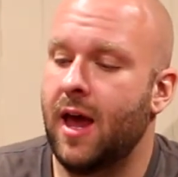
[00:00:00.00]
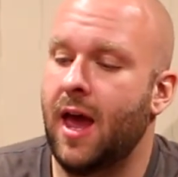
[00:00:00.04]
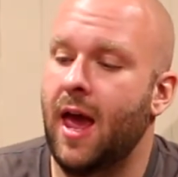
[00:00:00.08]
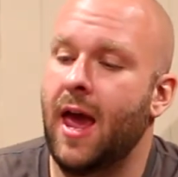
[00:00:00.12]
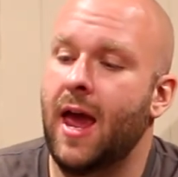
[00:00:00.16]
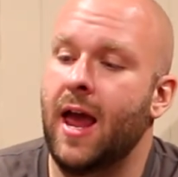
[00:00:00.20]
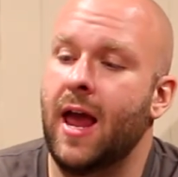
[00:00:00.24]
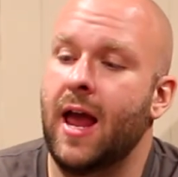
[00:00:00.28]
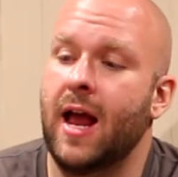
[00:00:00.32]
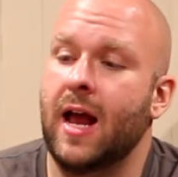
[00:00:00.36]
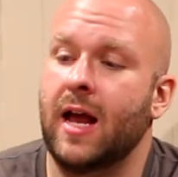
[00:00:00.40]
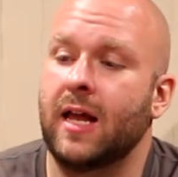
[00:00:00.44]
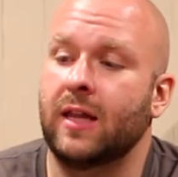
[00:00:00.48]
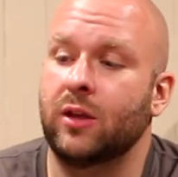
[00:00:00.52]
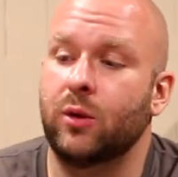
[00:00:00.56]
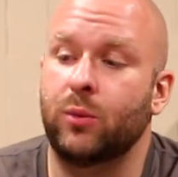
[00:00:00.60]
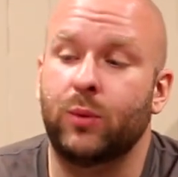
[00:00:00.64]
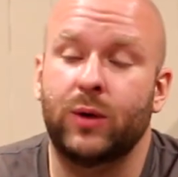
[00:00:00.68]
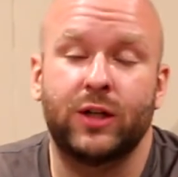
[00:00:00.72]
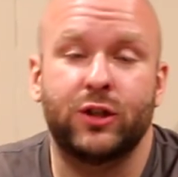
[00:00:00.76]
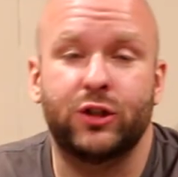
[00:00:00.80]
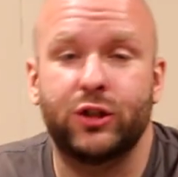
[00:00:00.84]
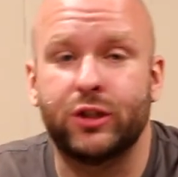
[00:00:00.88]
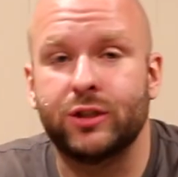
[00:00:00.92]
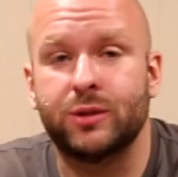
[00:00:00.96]
and
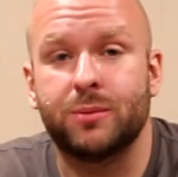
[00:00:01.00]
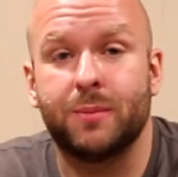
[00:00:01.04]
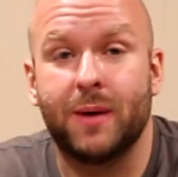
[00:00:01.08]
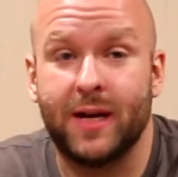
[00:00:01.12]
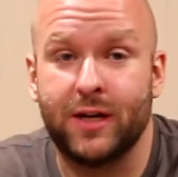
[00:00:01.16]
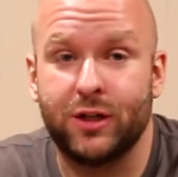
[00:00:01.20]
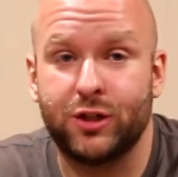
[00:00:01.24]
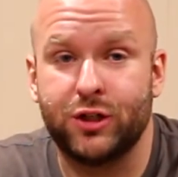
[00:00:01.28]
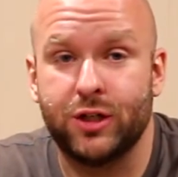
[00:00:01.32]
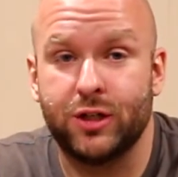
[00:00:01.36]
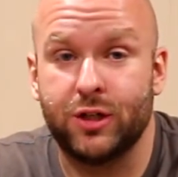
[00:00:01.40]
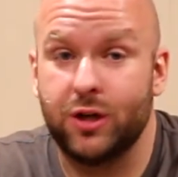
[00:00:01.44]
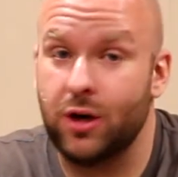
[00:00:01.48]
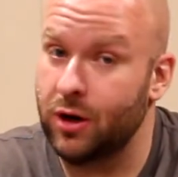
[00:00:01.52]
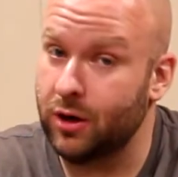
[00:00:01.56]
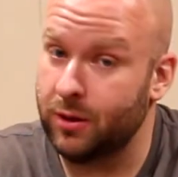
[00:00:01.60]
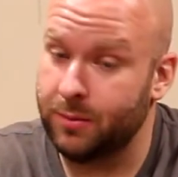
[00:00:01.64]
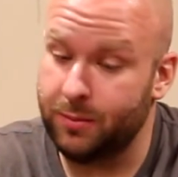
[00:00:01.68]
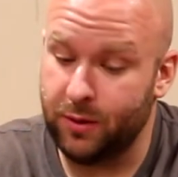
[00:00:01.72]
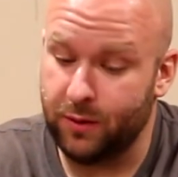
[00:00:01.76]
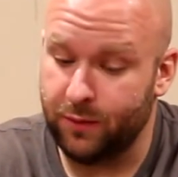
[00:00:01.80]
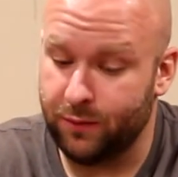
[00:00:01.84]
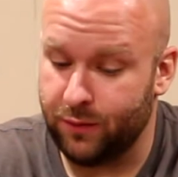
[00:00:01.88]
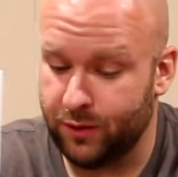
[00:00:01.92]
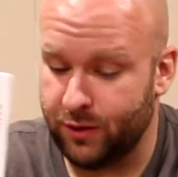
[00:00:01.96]
Luigi's Mansion Dark
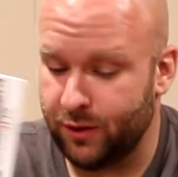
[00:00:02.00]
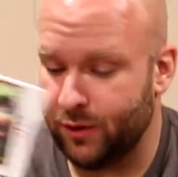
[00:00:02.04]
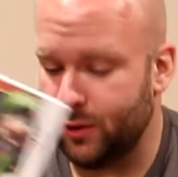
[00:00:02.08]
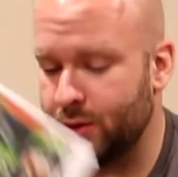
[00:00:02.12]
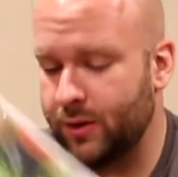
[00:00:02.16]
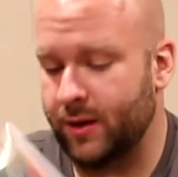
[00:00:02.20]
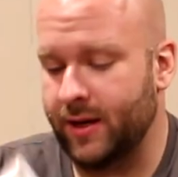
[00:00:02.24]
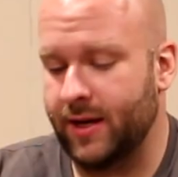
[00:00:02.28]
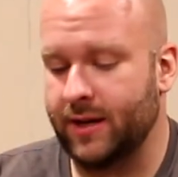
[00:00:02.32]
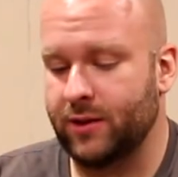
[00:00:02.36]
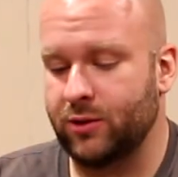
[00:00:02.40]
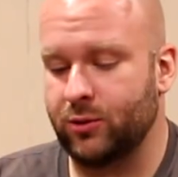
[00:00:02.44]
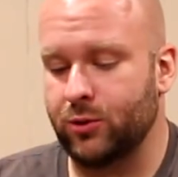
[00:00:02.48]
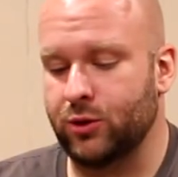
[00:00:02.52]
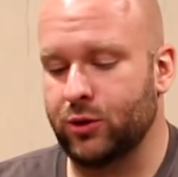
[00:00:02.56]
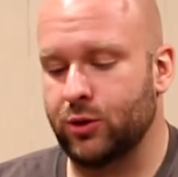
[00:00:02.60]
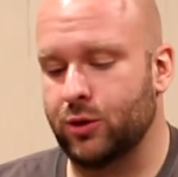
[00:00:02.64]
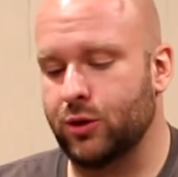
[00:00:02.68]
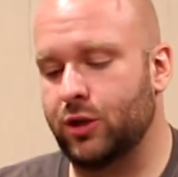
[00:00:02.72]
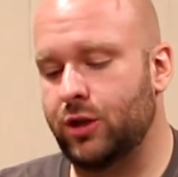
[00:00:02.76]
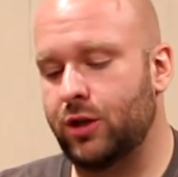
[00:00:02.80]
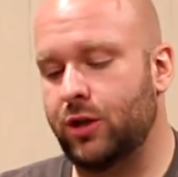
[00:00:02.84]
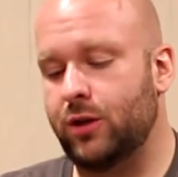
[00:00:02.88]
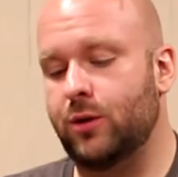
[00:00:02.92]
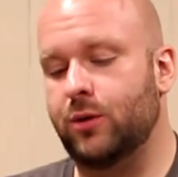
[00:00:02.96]
Moon for the 3DS, which are
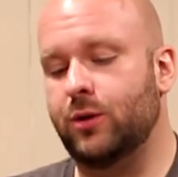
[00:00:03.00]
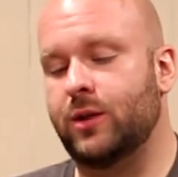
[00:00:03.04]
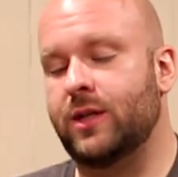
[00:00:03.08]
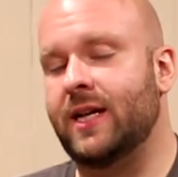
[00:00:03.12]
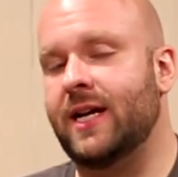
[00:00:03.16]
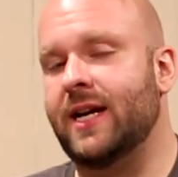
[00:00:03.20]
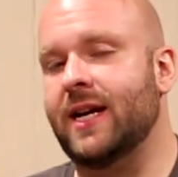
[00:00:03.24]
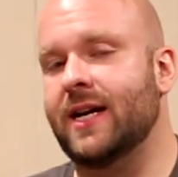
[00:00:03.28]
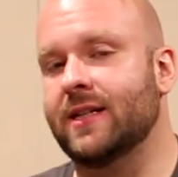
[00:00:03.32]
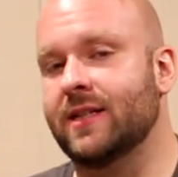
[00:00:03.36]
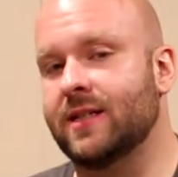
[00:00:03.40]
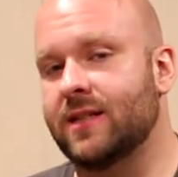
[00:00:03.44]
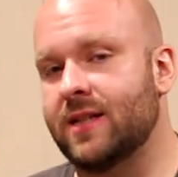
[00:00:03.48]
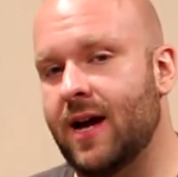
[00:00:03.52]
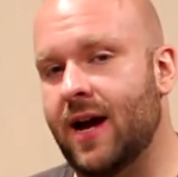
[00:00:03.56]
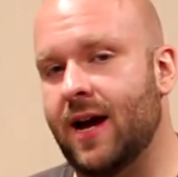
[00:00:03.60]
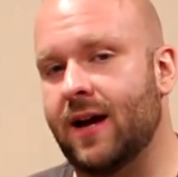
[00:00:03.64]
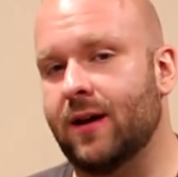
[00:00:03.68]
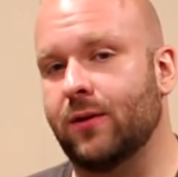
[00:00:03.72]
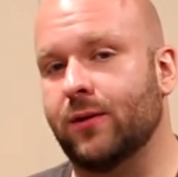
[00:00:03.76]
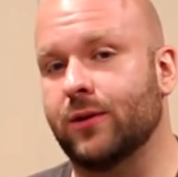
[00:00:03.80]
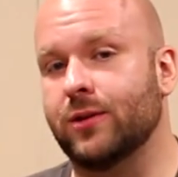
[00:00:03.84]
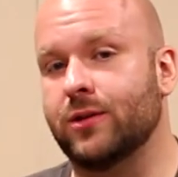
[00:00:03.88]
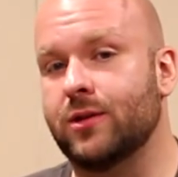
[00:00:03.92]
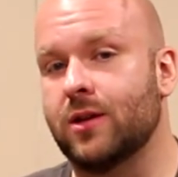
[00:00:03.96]
2 DS
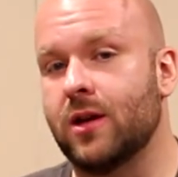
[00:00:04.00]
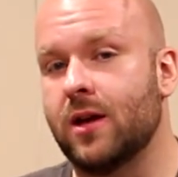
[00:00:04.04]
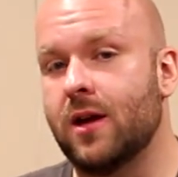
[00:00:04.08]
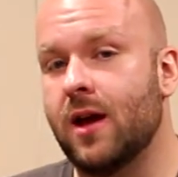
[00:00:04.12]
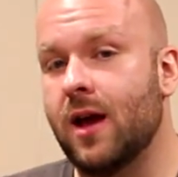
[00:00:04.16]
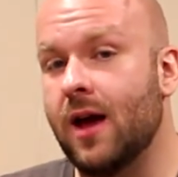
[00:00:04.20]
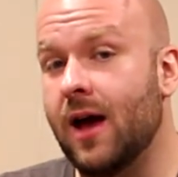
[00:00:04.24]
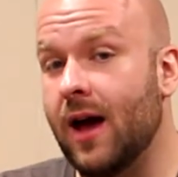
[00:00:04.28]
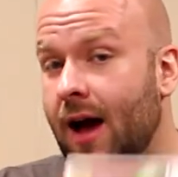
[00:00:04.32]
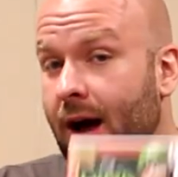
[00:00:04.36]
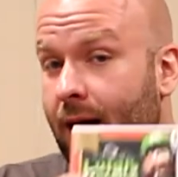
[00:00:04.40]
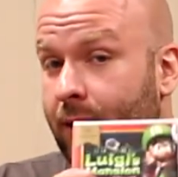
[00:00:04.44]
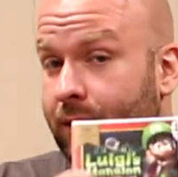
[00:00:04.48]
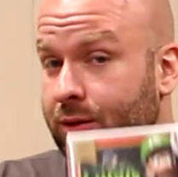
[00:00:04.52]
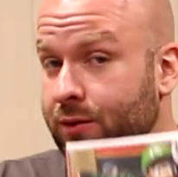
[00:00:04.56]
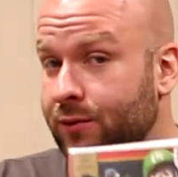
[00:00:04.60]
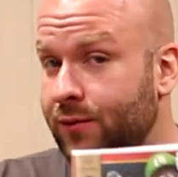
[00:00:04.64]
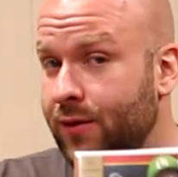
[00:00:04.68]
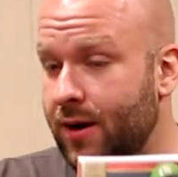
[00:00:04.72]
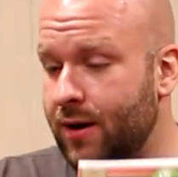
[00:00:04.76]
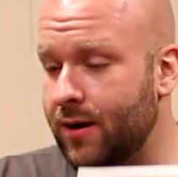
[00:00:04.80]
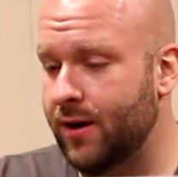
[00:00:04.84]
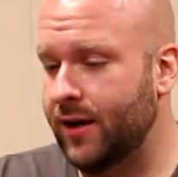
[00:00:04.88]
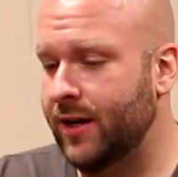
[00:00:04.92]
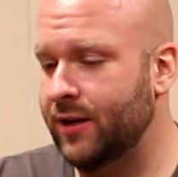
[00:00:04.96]
titles I was
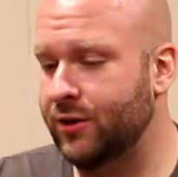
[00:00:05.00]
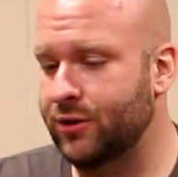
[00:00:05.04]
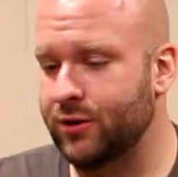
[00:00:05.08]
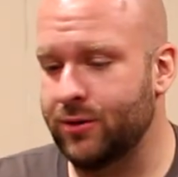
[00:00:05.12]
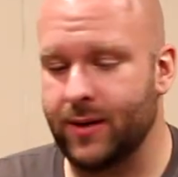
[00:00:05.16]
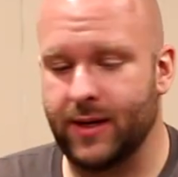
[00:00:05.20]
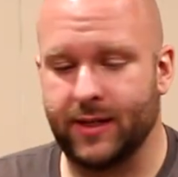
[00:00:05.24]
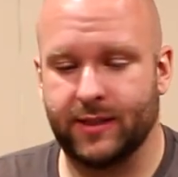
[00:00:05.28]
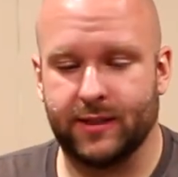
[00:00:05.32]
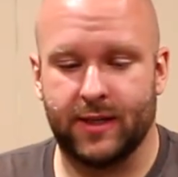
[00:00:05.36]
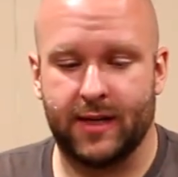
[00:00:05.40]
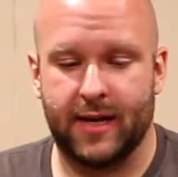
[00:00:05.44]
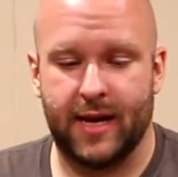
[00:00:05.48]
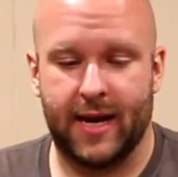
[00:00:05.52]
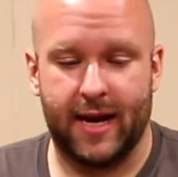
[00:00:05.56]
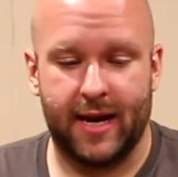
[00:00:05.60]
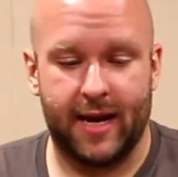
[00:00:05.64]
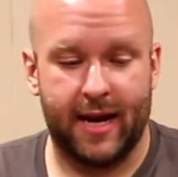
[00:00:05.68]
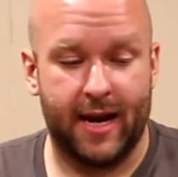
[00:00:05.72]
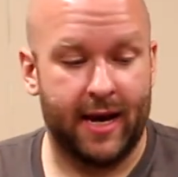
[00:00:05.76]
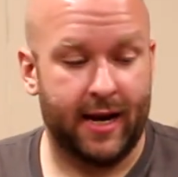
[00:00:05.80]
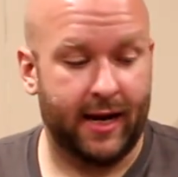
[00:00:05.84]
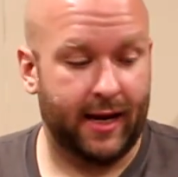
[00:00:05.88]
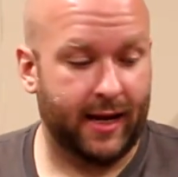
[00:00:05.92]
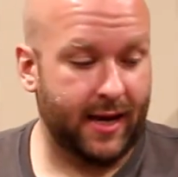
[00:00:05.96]
very interested in.
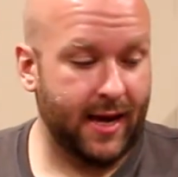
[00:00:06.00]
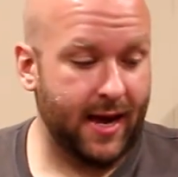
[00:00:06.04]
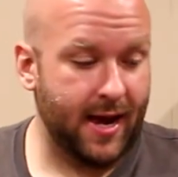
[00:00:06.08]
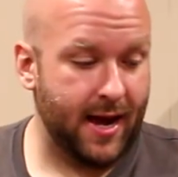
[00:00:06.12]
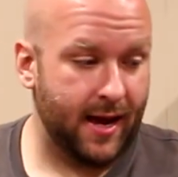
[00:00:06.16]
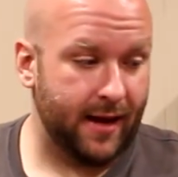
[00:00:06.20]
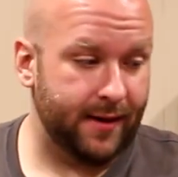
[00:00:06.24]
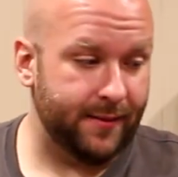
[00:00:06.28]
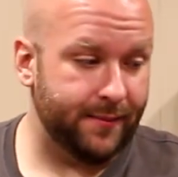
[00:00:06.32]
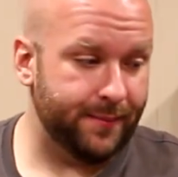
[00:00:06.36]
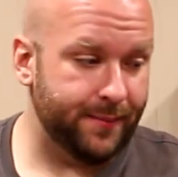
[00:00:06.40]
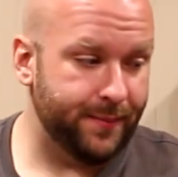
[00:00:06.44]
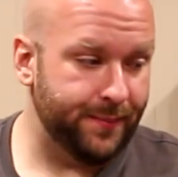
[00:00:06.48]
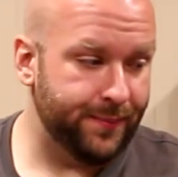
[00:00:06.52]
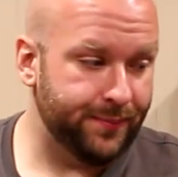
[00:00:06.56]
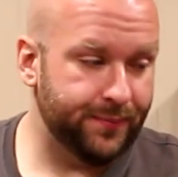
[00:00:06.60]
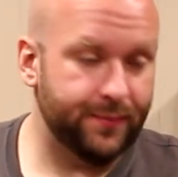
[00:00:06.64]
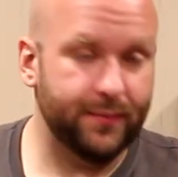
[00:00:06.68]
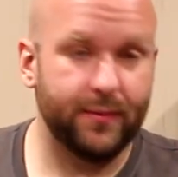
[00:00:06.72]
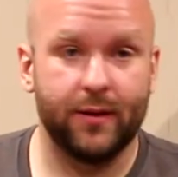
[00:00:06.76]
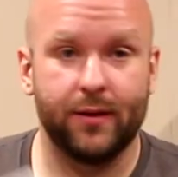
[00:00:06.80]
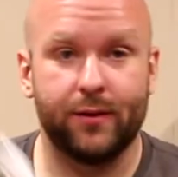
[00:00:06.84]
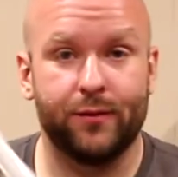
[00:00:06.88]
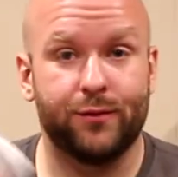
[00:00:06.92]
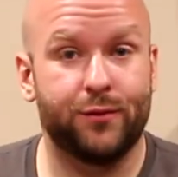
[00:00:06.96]
And again,
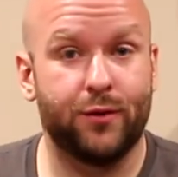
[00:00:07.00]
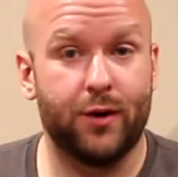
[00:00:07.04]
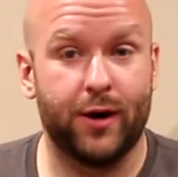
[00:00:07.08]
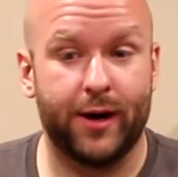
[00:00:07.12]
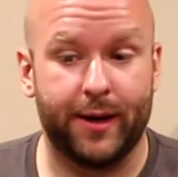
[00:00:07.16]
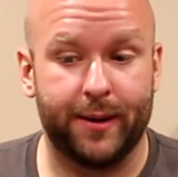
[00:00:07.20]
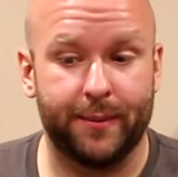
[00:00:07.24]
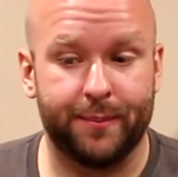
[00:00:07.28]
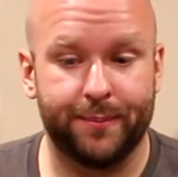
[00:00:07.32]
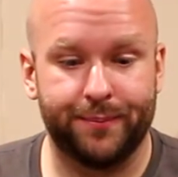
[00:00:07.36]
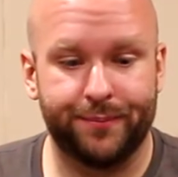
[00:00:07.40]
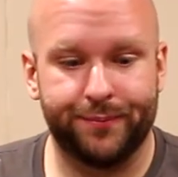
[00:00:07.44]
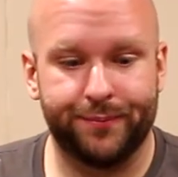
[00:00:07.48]
free.